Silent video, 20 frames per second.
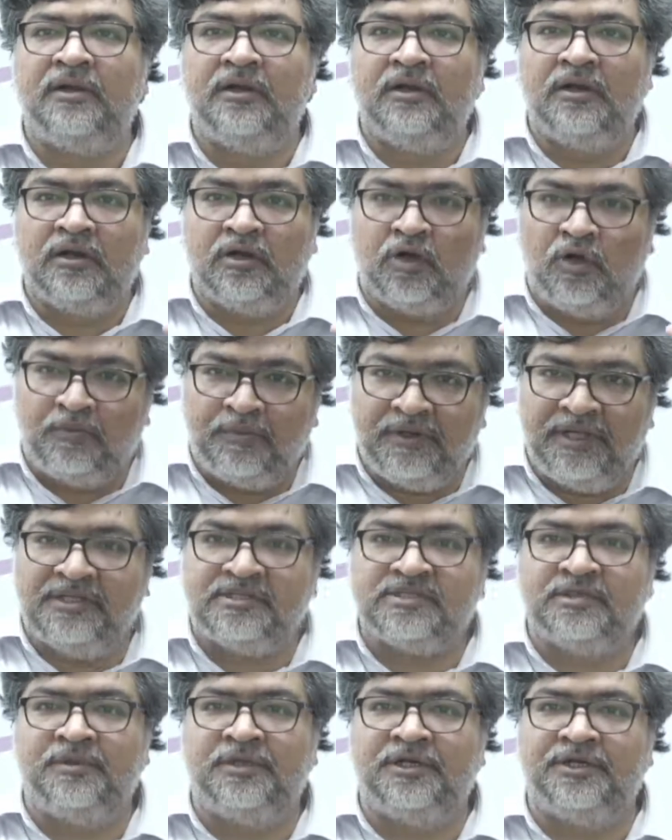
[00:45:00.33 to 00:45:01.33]

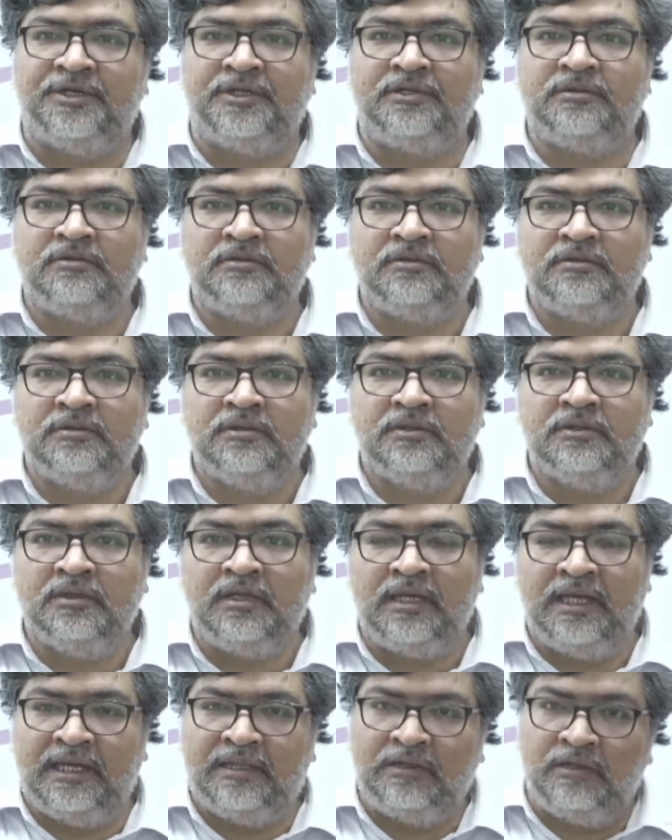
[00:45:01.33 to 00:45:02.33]
comprehensively written,
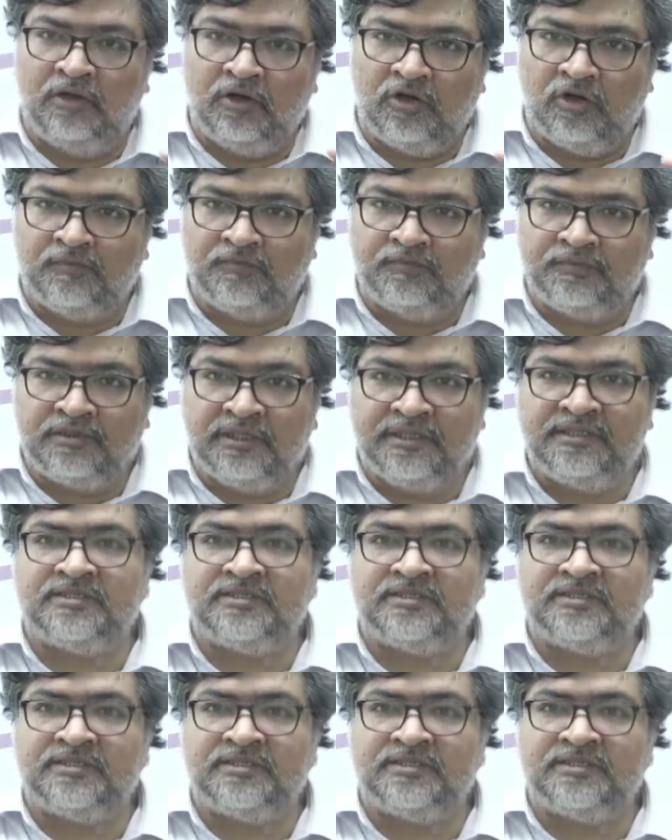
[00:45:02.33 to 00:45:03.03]
and a lot of things are